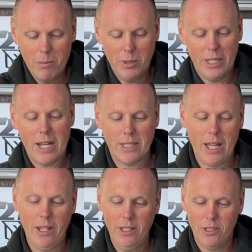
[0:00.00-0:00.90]
Besides
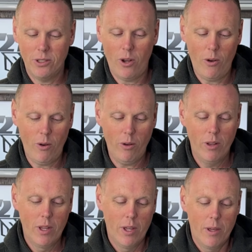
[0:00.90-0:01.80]
that, this is all
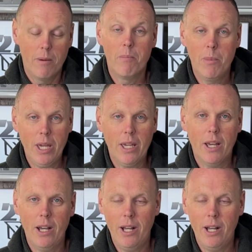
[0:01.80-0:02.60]
me.